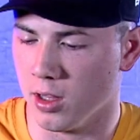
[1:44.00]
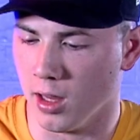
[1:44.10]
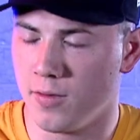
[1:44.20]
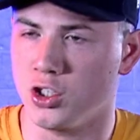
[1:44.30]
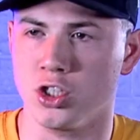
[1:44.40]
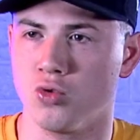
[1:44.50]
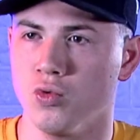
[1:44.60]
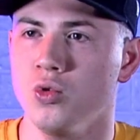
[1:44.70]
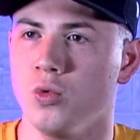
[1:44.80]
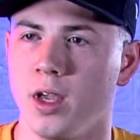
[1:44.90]
love just
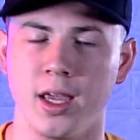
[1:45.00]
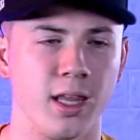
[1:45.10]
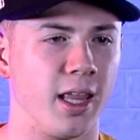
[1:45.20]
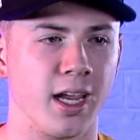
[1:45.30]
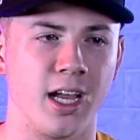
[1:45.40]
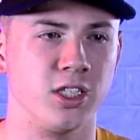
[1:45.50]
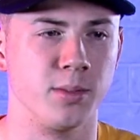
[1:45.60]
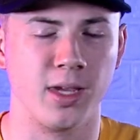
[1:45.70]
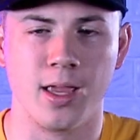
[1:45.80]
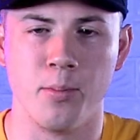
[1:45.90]
grew, and like I just
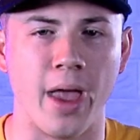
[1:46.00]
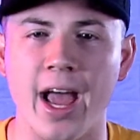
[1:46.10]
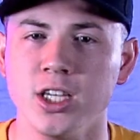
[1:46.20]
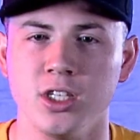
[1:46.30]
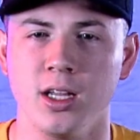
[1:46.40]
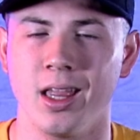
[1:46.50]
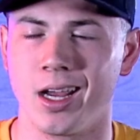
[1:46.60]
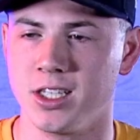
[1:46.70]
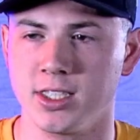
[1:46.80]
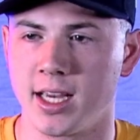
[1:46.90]
became passionate. Like, I
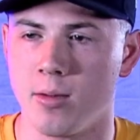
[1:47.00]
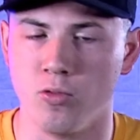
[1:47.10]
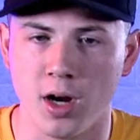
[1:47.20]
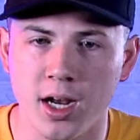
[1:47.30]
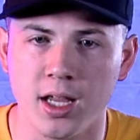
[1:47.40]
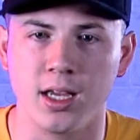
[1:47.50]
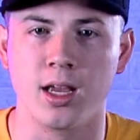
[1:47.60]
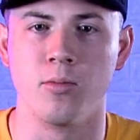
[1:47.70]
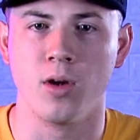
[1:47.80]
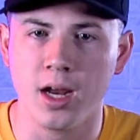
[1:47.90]
just kept writing, kept